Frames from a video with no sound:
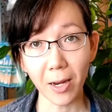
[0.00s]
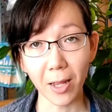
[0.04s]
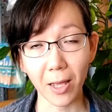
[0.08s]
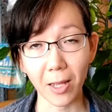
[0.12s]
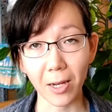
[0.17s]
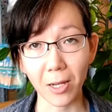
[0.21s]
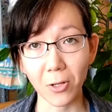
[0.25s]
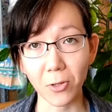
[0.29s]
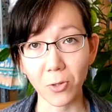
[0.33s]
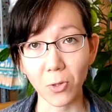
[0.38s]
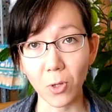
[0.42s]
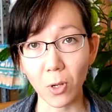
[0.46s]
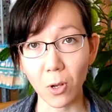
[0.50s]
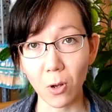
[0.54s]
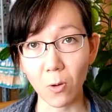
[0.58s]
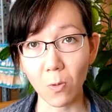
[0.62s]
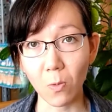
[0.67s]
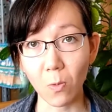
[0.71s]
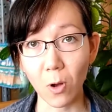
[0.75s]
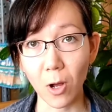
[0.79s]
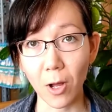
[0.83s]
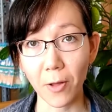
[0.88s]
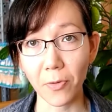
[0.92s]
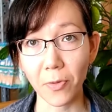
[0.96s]
and you don't
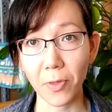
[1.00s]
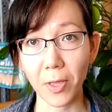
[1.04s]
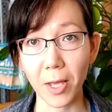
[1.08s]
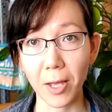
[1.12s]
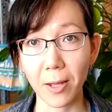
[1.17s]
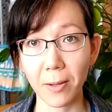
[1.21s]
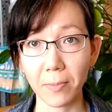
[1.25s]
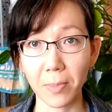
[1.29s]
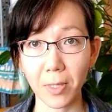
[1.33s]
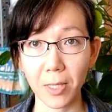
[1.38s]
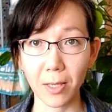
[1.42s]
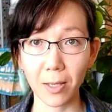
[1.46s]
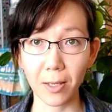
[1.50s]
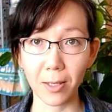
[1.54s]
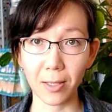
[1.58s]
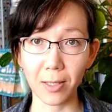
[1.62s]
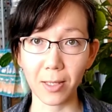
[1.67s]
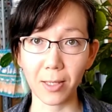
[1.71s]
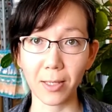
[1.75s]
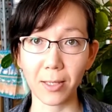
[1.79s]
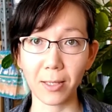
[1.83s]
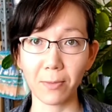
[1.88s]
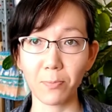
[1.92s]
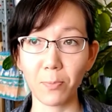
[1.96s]
want them to
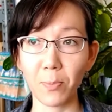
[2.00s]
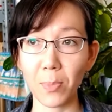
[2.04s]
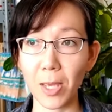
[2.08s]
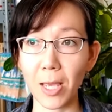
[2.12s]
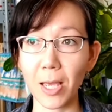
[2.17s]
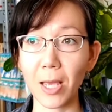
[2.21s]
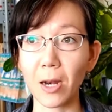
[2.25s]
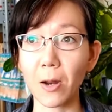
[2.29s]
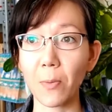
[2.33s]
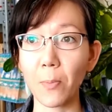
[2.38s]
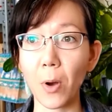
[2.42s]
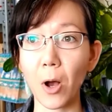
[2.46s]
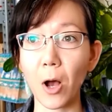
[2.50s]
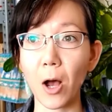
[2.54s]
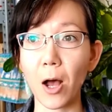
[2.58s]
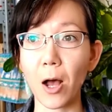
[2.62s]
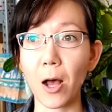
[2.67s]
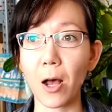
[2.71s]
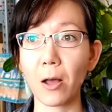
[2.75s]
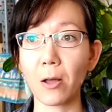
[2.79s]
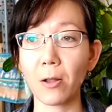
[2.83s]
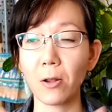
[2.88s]
be in a pot